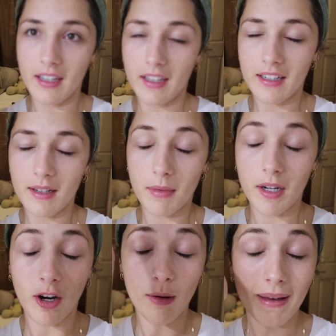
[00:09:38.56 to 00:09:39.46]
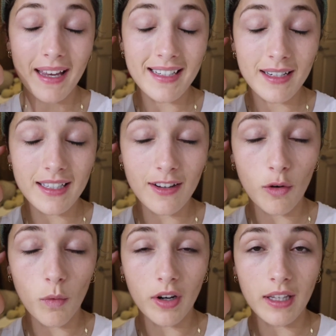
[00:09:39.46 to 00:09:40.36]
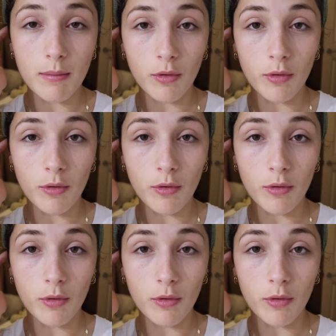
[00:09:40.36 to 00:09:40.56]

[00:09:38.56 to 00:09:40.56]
and I'm gonna go to bed because I got work in the